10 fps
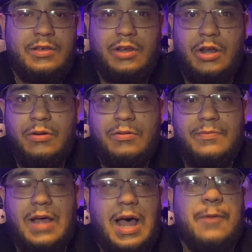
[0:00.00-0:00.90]
You know,
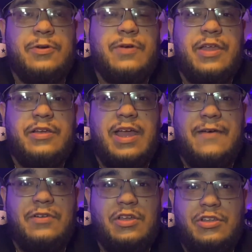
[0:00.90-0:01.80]
I would rather
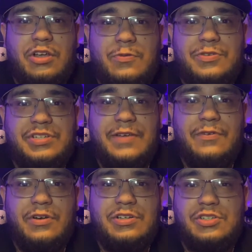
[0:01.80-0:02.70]
have another good
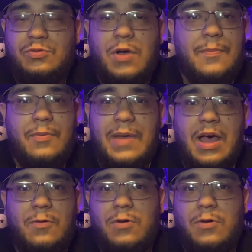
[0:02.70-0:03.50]
receiver and just swap him out,